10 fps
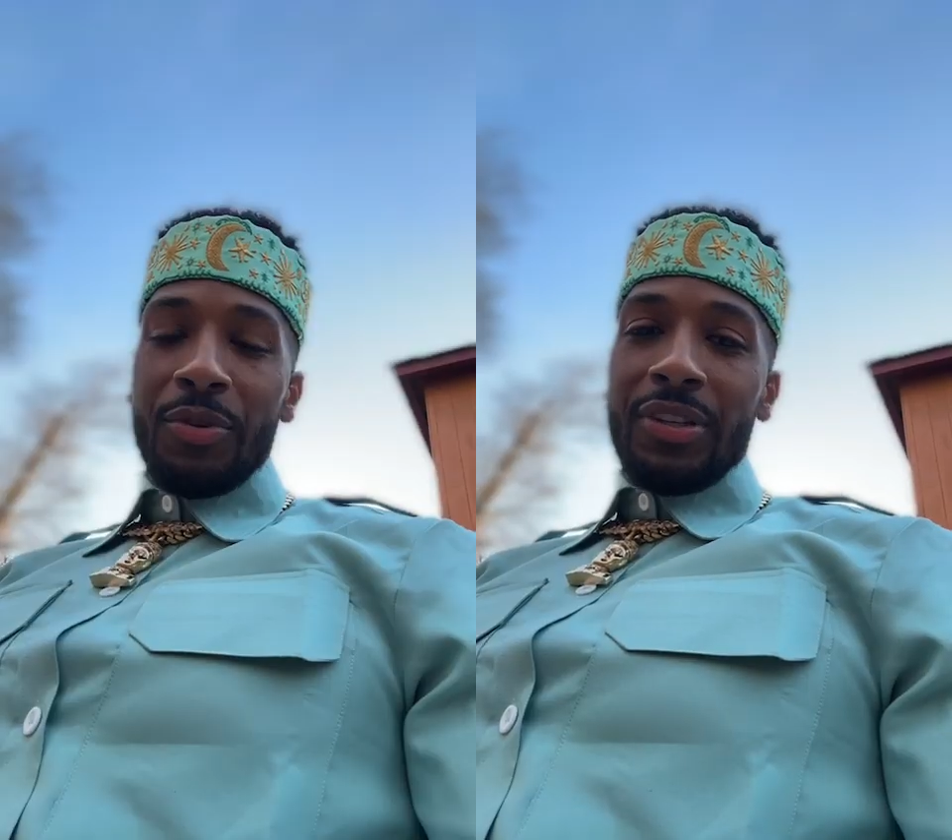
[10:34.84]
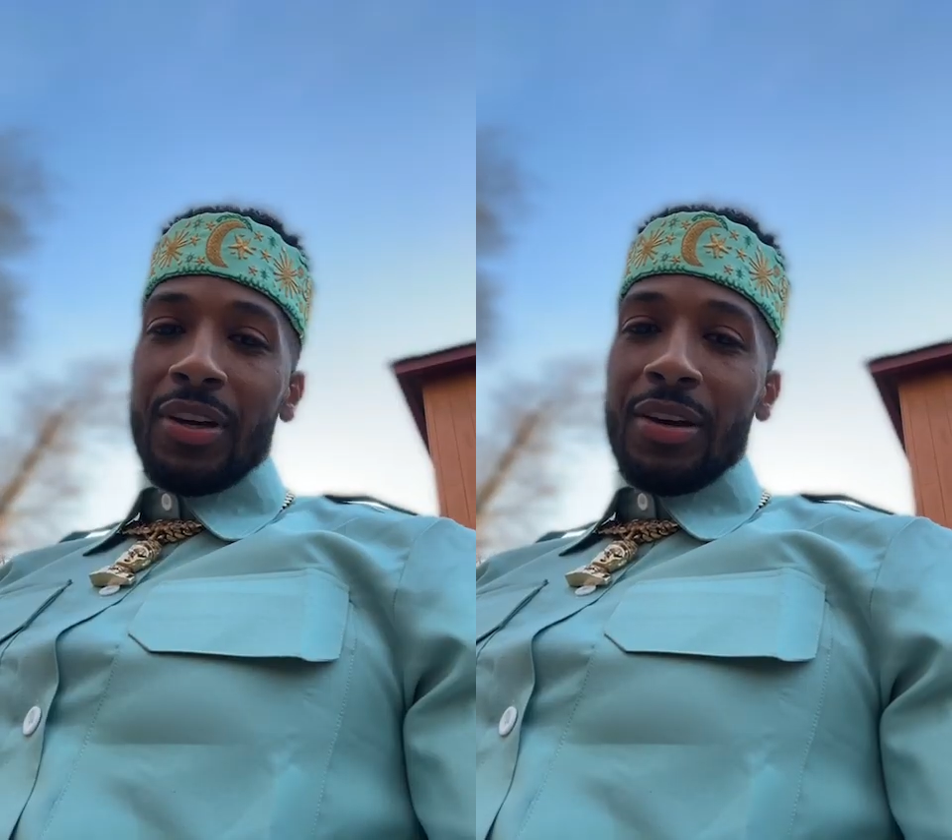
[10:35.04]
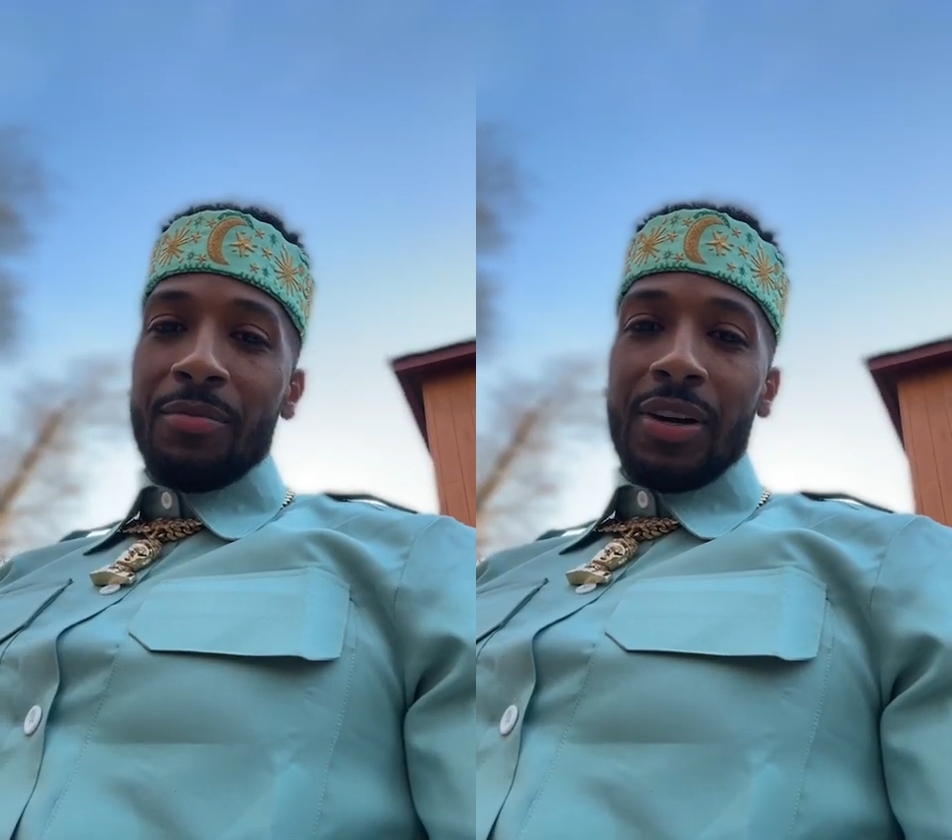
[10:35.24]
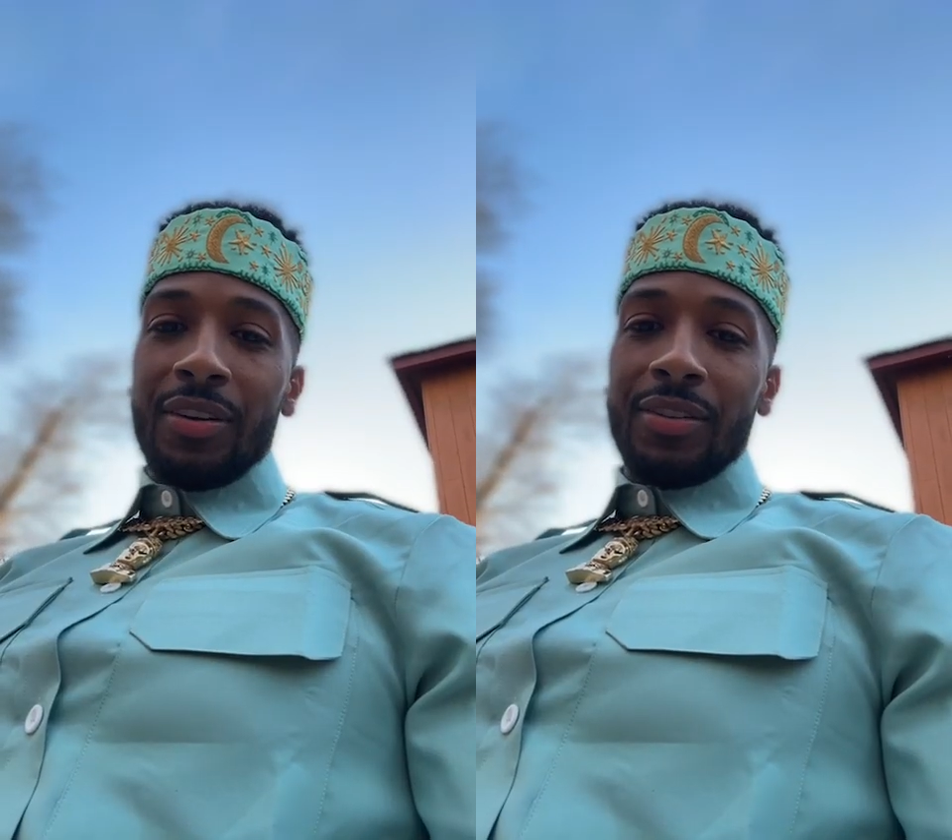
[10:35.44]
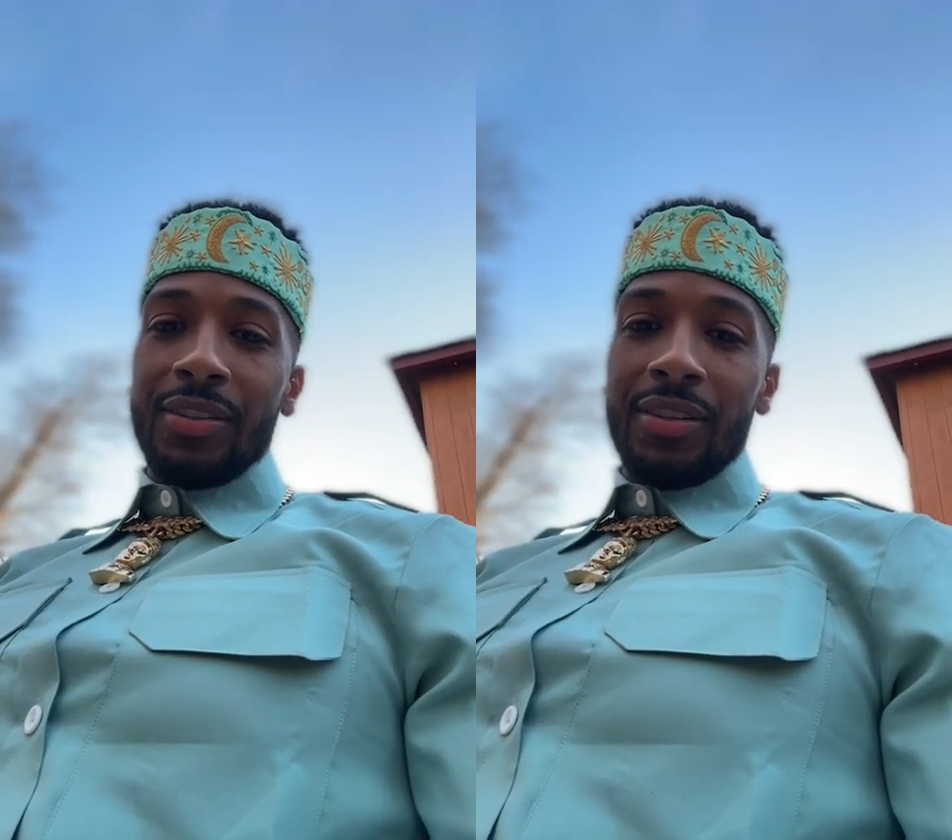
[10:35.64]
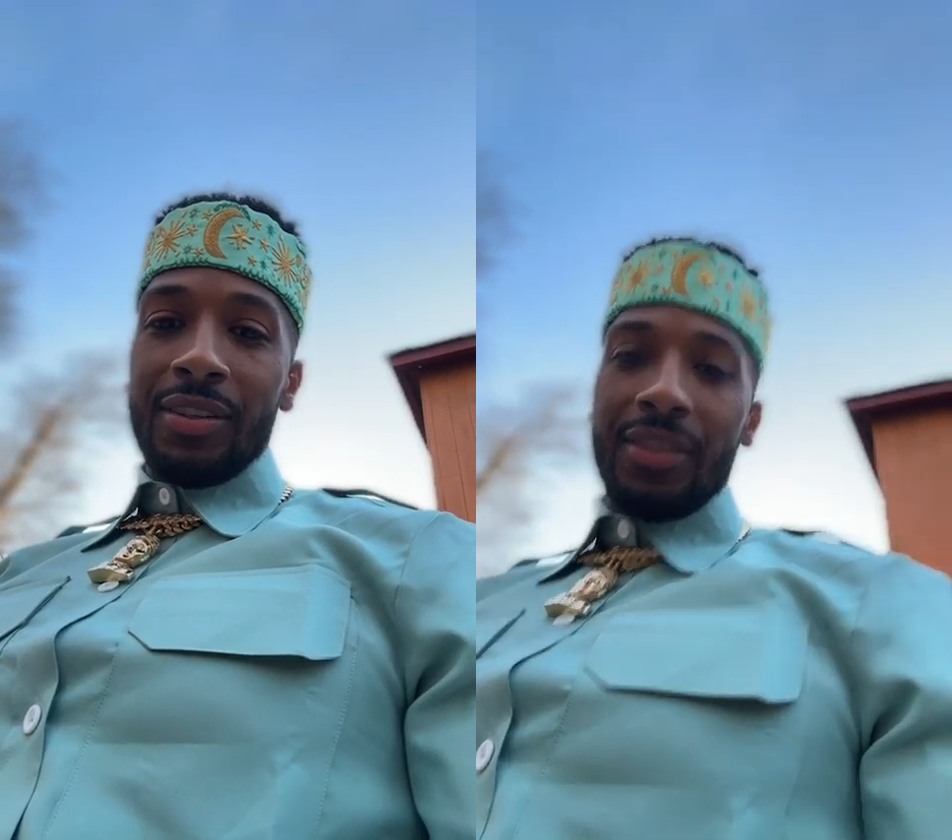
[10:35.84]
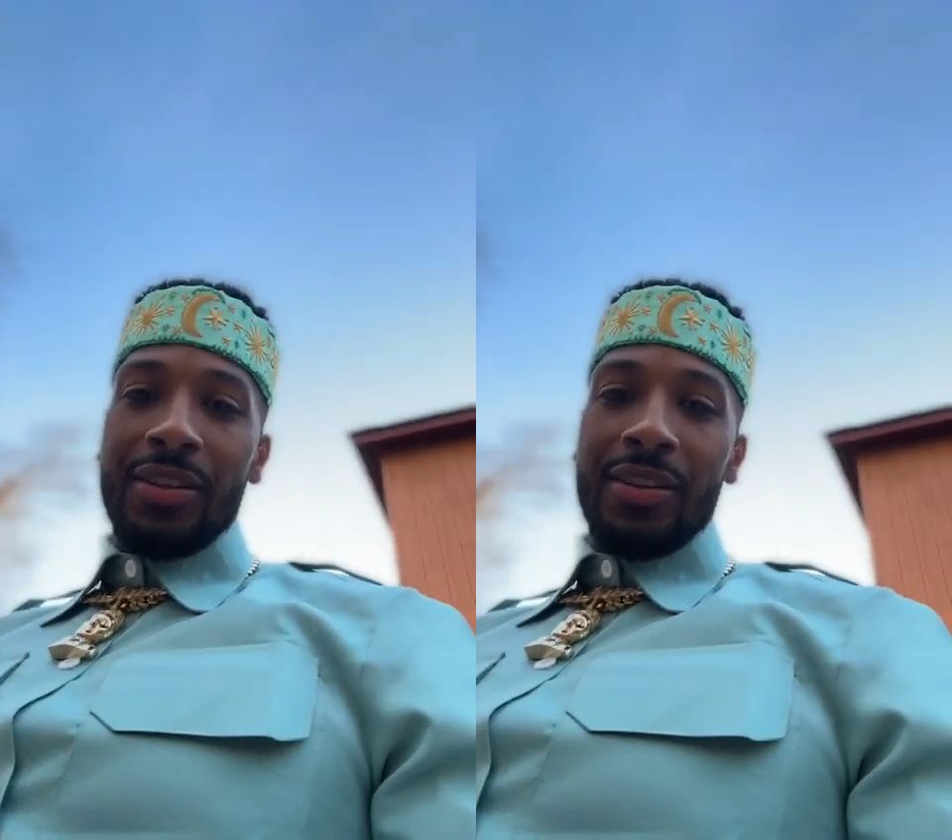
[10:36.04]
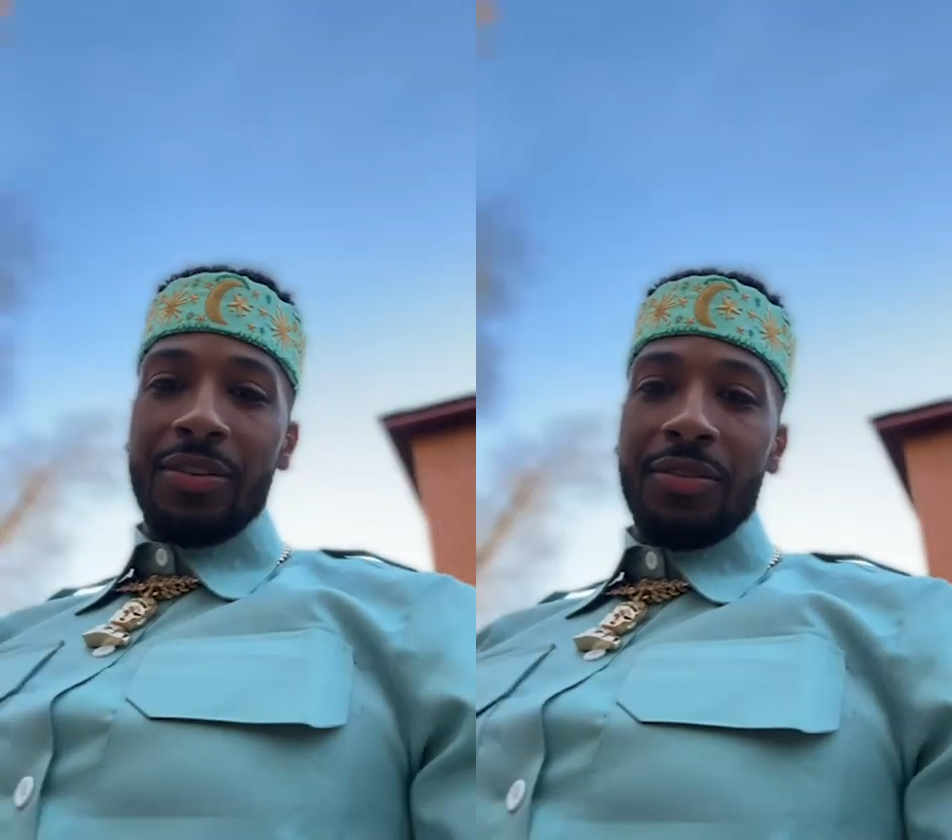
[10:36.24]
What we talking about?
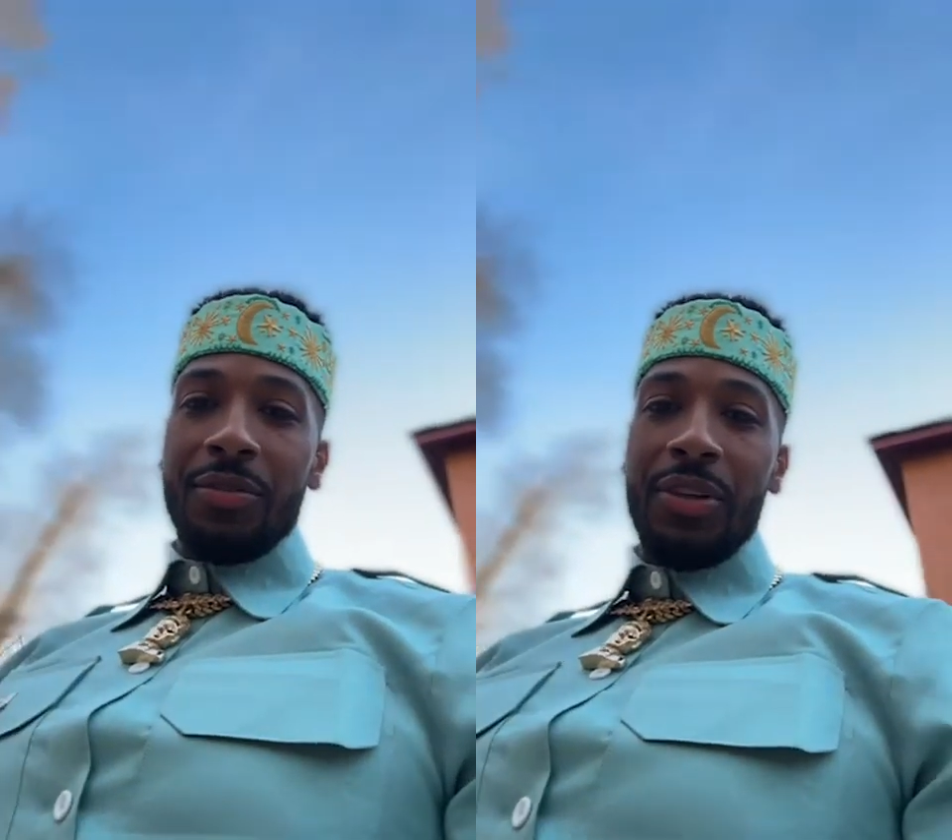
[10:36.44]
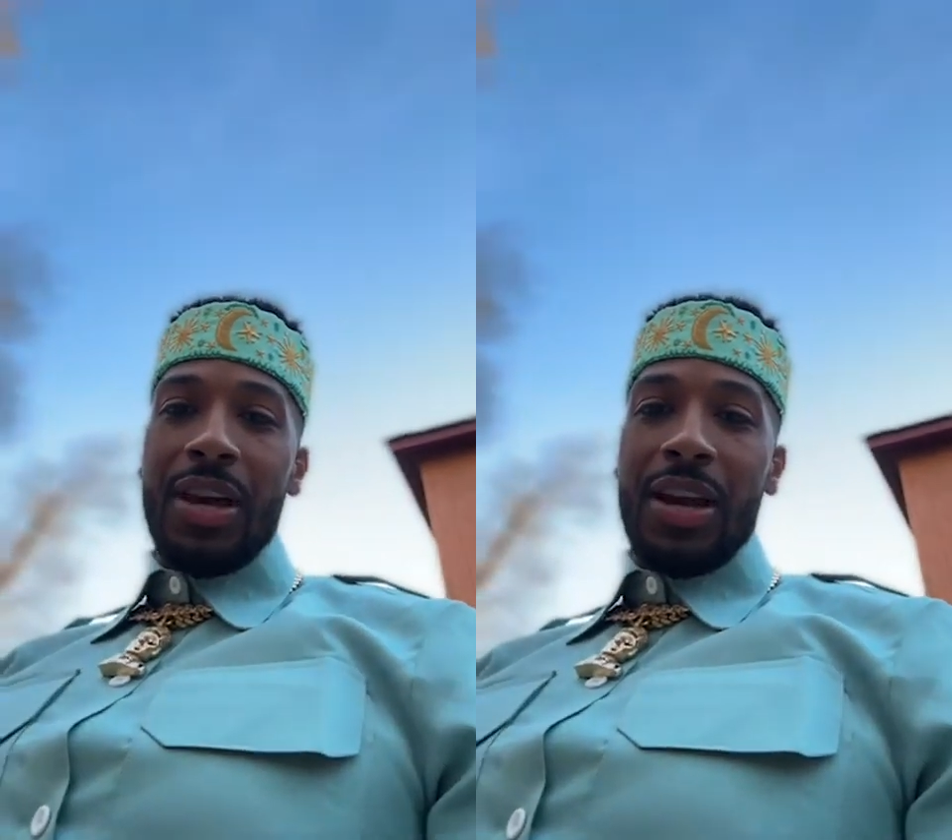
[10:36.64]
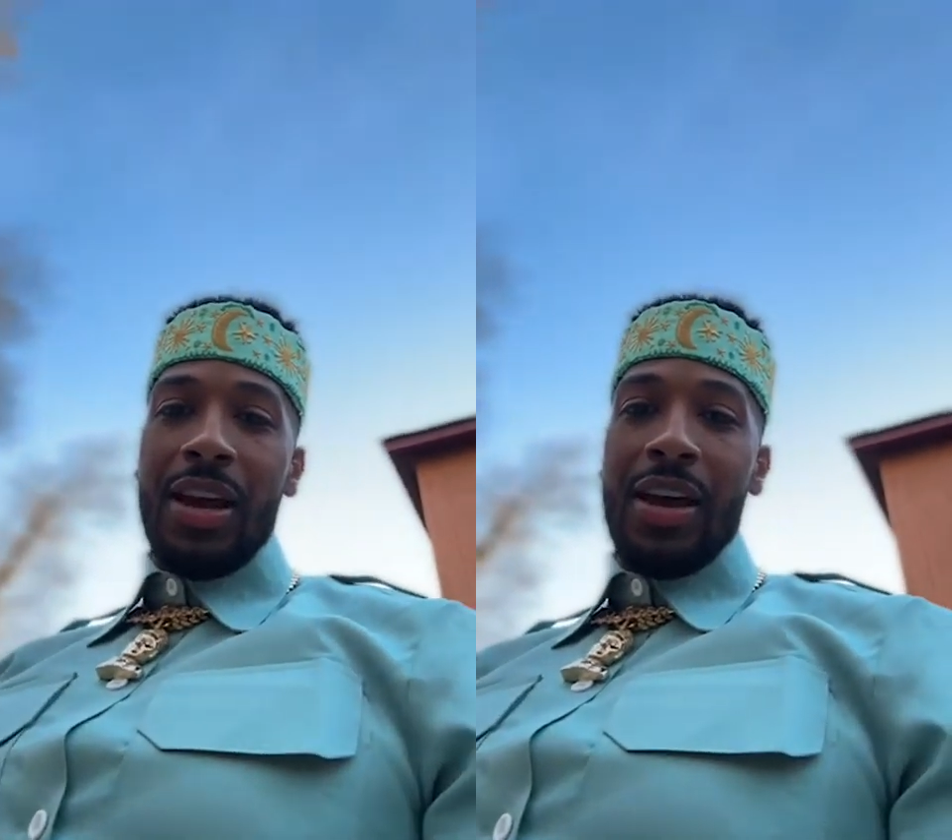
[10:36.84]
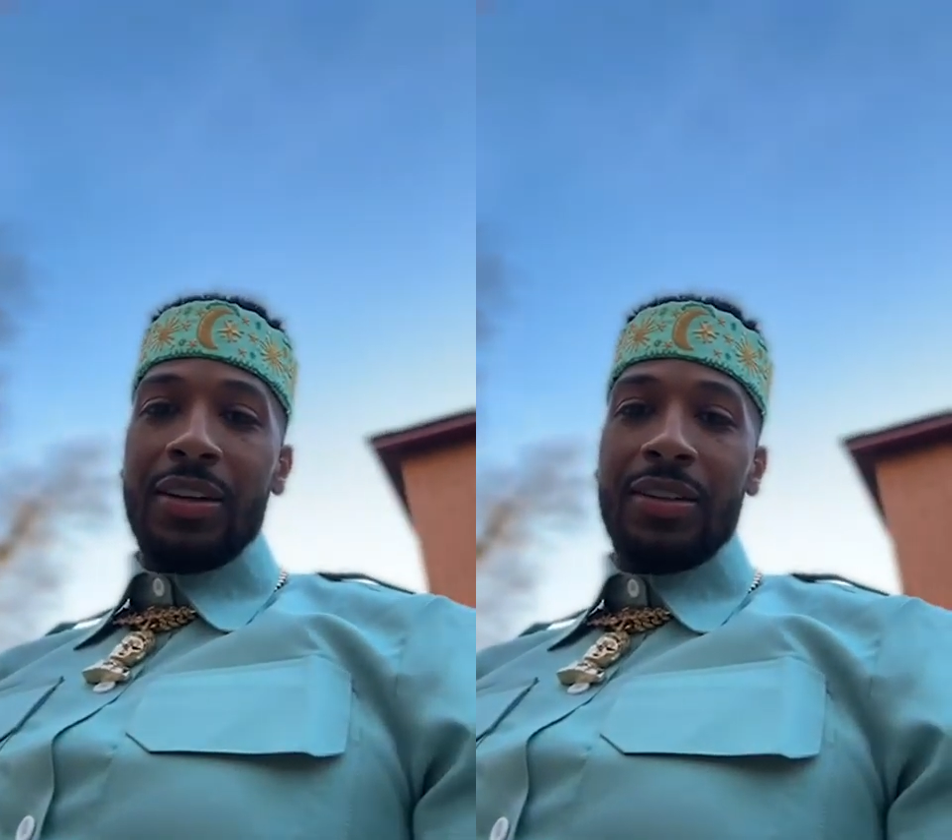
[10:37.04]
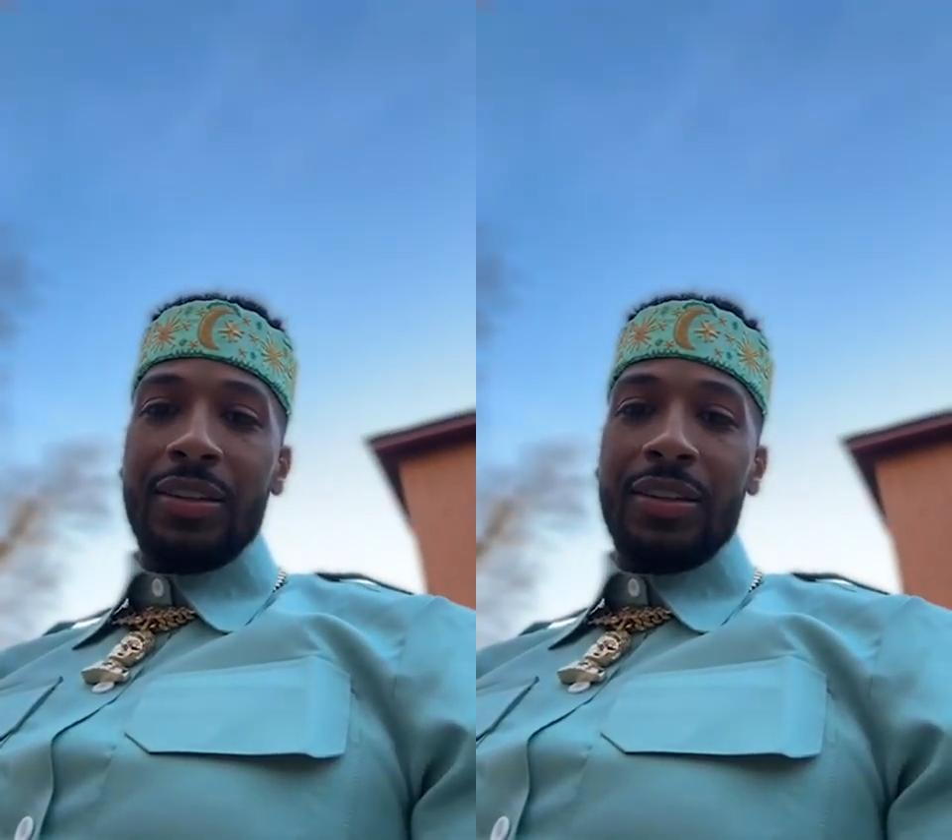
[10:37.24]
You got to add